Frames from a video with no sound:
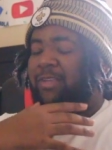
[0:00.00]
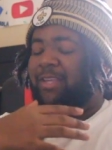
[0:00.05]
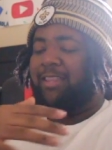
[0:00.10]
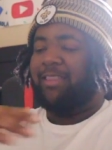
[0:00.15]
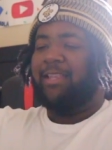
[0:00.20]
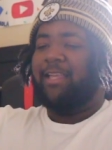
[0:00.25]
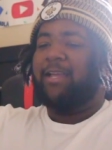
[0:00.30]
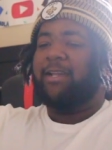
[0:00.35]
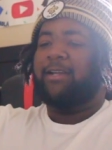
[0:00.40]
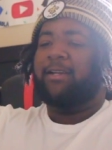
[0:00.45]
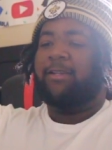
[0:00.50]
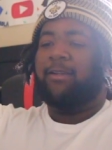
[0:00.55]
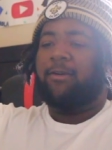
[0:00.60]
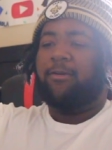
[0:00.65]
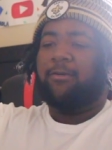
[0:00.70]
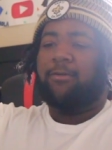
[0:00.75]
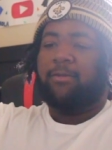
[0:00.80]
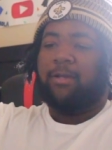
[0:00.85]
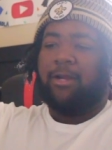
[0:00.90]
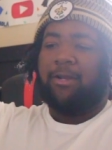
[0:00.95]
let
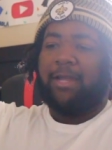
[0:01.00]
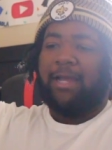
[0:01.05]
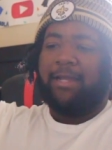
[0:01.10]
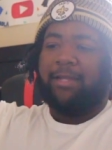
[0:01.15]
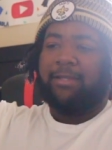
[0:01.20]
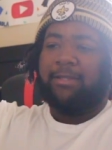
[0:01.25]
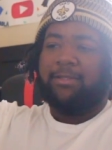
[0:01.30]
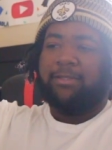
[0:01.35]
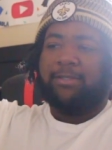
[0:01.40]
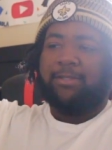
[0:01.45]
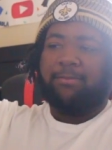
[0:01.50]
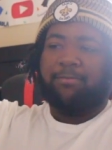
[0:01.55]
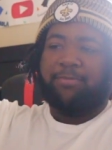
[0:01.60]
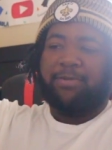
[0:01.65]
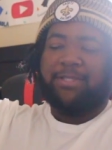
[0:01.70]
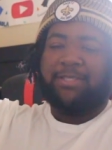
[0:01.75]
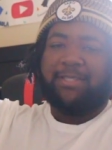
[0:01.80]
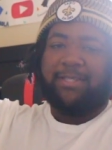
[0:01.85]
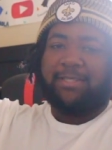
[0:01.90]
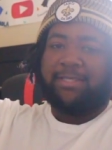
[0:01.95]
alone like
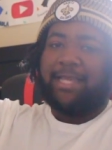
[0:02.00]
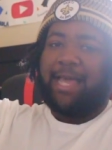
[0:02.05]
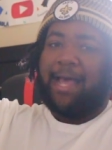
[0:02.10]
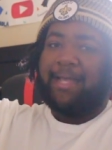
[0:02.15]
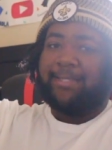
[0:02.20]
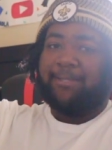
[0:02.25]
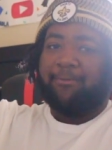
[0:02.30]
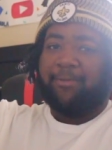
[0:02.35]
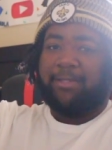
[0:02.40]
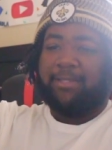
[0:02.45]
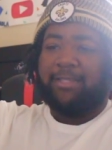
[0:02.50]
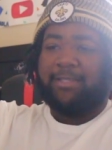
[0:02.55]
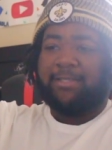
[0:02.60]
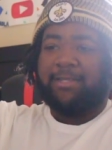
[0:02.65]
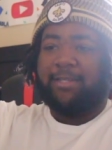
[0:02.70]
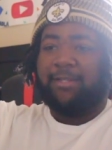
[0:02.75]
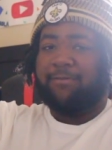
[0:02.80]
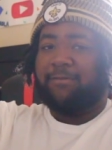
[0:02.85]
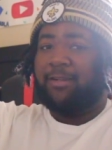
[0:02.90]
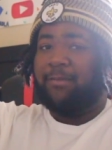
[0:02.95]
put to aside to what this
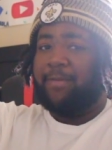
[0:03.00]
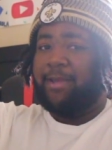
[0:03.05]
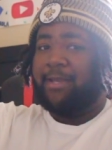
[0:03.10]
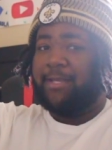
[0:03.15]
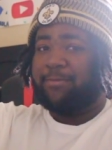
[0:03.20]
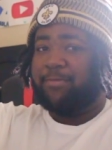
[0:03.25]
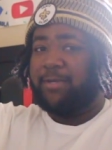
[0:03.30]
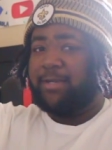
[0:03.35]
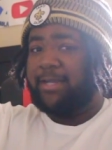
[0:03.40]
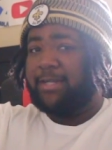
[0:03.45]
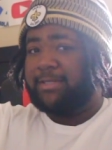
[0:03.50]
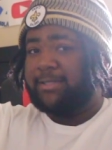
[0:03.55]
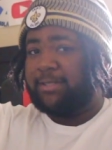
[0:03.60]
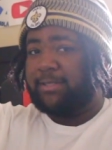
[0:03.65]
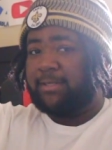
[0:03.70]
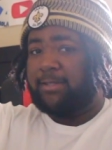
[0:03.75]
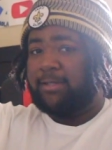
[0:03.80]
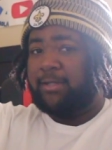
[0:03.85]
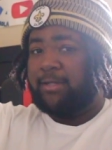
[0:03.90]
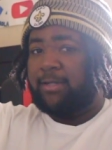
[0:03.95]
nigga finna make his
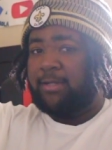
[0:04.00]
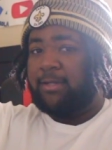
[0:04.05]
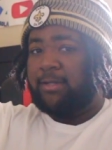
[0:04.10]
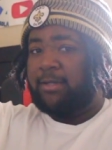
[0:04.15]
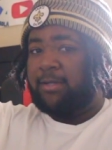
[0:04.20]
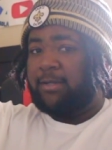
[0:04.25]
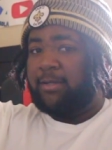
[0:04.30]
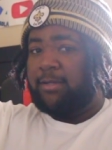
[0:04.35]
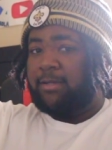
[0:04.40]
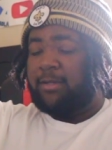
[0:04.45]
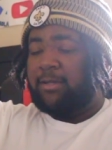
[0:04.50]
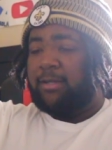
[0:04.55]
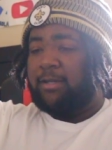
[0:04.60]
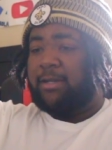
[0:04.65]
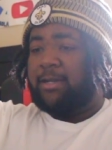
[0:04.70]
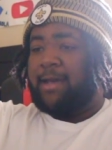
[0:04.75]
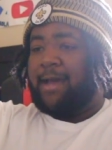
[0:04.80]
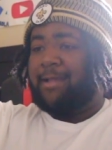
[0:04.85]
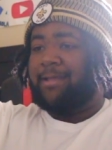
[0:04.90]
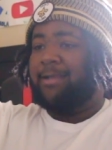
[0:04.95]
prediction,
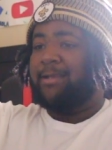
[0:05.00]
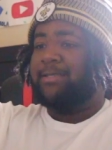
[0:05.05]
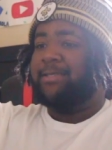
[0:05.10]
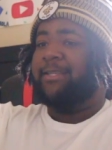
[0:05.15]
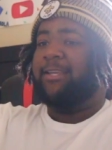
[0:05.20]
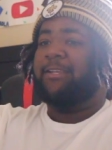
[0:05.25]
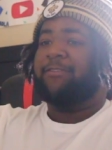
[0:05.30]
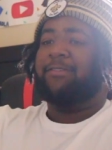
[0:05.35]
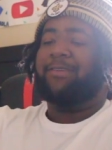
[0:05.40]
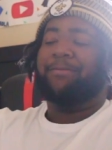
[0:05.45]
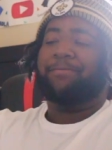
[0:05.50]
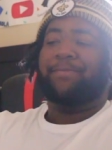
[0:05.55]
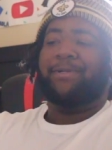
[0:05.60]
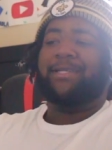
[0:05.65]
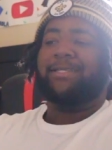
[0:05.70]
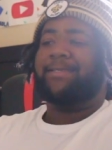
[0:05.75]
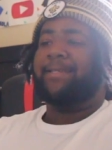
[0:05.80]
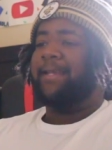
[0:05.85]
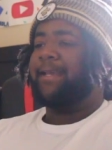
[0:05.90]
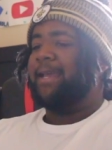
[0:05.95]
I think the Steelers finna
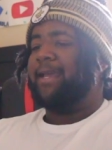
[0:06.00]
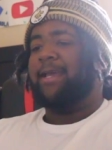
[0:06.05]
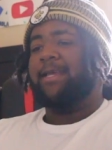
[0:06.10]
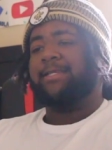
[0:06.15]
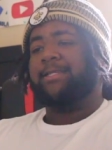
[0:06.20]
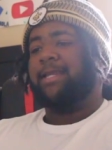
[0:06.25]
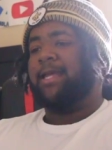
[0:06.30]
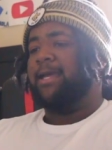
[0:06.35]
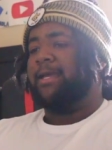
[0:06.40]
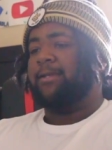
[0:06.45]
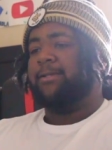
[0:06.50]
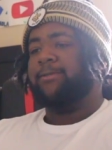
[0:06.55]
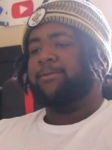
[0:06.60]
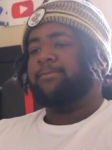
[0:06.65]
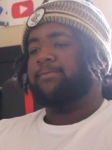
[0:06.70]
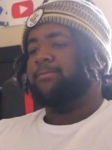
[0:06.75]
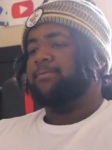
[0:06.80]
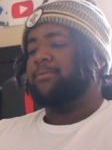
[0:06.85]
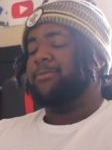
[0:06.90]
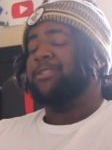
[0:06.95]
bust their ass like
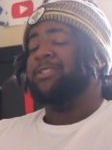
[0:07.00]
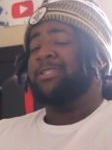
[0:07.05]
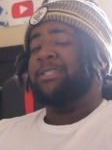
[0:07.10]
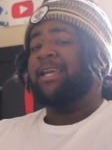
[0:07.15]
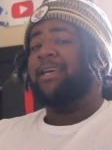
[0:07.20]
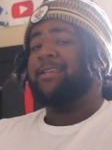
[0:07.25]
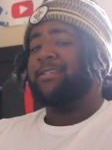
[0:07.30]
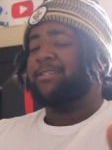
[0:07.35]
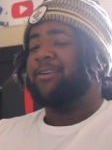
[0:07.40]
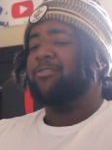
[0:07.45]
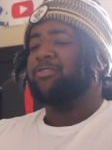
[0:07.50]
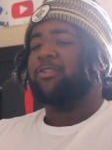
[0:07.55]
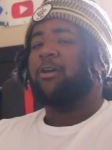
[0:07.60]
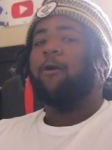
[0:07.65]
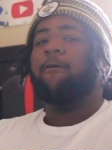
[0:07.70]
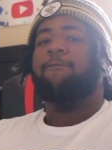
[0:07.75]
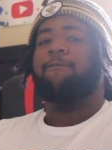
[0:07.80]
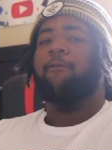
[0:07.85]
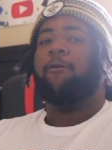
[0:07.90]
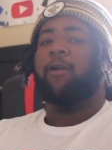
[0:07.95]
Steelers gonna
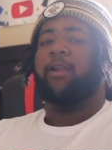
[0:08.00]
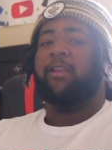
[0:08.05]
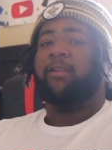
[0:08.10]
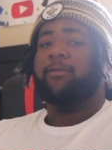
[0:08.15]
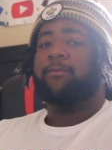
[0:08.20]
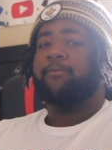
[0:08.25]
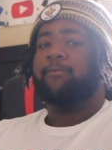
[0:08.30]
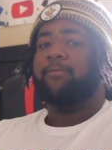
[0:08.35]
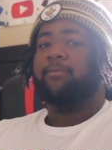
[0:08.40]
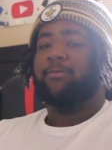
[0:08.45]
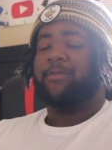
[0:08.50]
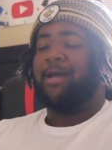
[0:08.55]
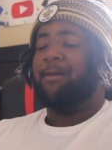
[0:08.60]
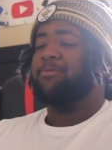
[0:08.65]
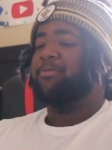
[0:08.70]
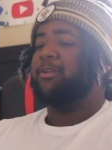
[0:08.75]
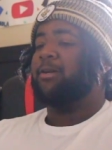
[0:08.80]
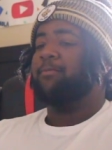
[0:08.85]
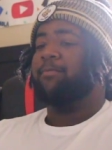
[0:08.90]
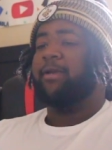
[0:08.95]
score 40. I'm
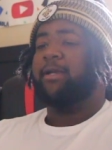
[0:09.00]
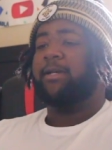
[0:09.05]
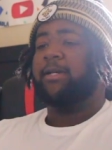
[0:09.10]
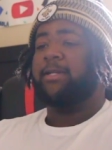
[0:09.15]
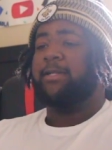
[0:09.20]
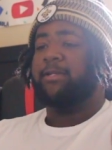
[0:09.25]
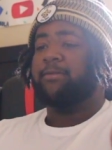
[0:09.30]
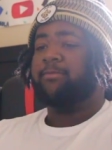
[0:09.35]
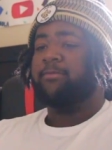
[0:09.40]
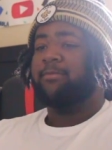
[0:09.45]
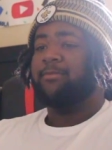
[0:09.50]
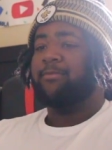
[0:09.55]
just gonna be 100.